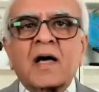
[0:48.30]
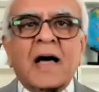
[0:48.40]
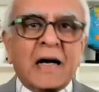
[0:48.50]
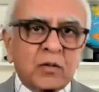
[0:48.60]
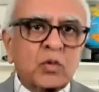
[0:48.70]

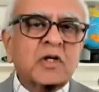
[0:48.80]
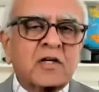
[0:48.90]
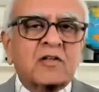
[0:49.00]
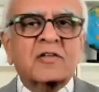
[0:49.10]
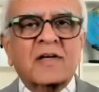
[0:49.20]
at work
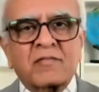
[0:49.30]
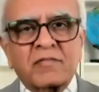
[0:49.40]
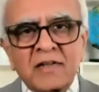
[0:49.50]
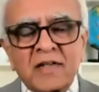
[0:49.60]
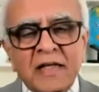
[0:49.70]
itself,
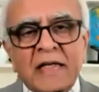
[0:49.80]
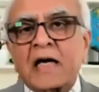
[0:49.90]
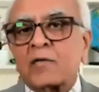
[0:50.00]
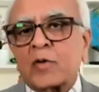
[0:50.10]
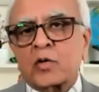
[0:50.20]
and
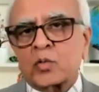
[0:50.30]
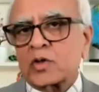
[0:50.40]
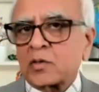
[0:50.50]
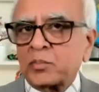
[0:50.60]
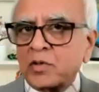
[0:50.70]
thinking about
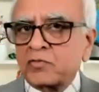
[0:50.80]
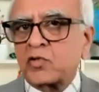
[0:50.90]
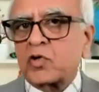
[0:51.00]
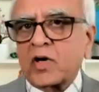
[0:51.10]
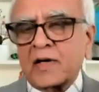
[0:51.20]
work
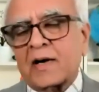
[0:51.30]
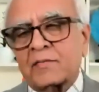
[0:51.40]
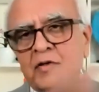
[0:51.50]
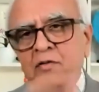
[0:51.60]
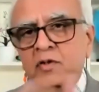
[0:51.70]
before and
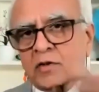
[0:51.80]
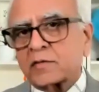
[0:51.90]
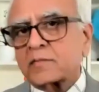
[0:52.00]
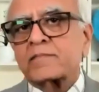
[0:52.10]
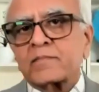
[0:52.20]
after work.
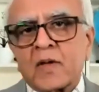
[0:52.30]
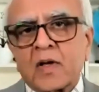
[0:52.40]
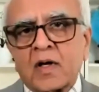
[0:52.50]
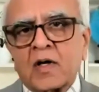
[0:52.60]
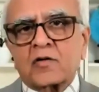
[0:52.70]

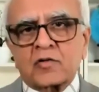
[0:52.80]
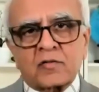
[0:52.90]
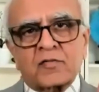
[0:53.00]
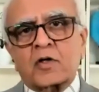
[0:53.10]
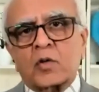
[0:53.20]
So
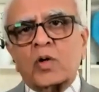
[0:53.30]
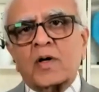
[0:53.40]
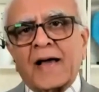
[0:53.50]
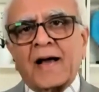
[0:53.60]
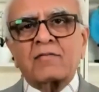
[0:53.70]
if you don't
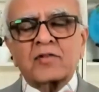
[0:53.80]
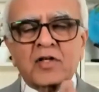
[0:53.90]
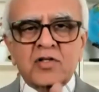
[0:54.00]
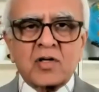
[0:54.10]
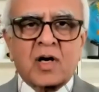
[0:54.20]
have
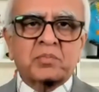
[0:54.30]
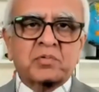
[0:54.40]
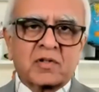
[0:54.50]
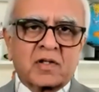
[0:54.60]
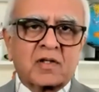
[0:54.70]
the job
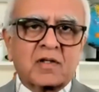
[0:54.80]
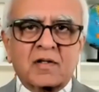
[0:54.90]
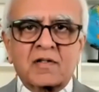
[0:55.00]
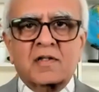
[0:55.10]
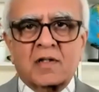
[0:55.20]

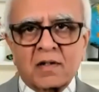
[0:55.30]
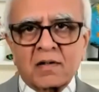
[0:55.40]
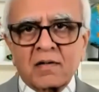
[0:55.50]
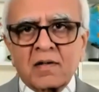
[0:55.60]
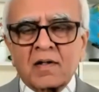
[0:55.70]
security,
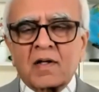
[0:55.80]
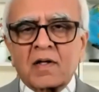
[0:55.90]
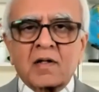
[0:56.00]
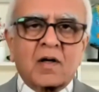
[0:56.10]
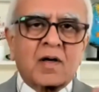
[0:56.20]

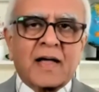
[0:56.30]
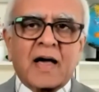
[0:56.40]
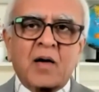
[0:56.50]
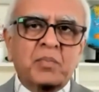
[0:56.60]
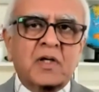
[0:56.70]
you're not
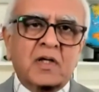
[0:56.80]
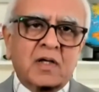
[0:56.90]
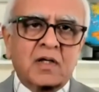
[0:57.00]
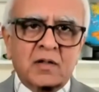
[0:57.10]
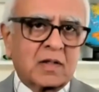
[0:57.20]
happy
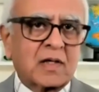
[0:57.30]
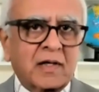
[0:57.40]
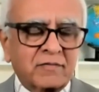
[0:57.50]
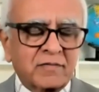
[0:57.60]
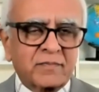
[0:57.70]
in your
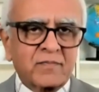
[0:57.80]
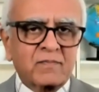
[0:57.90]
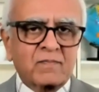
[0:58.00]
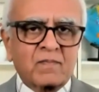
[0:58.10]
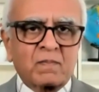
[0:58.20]
life.
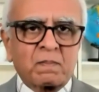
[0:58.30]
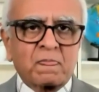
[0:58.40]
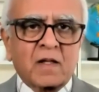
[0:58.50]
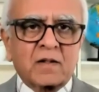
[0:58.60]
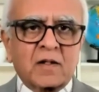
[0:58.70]

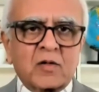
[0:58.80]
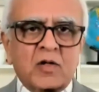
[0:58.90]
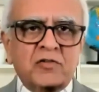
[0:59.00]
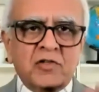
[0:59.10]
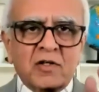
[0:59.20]
The
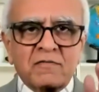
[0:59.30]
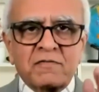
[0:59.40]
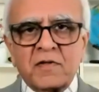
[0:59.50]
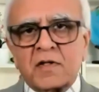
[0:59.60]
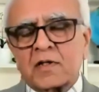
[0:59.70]
constant
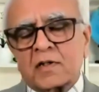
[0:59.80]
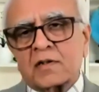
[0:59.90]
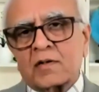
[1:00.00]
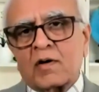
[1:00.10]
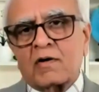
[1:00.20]

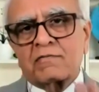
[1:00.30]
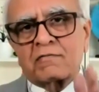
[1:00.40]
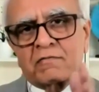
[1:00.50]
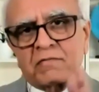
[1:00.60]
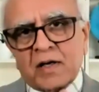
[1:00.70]
fear of
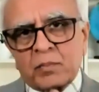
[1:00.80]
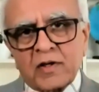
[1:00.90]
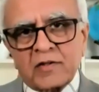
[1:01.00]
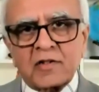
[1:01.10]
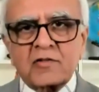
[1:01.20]

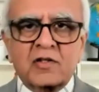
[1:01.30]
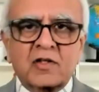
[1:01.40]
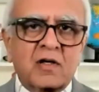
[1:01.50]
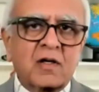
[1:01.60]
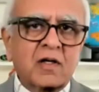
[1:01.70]
workplace
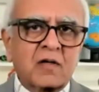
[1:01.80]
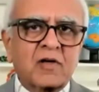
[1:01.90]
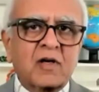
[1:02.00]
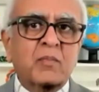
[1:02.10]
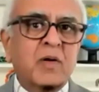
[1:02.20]
insecurity
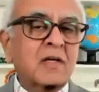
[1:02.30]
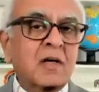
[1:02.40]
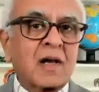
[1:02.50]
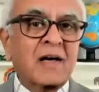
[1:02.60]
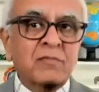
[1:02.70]
will make
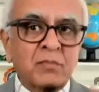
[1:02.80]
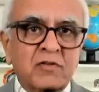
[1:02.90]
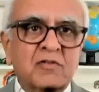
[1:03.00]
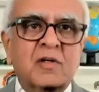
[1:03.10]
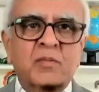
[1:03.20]
your life
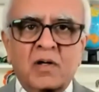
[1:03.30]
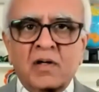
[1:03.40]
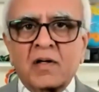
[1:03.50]
miserable.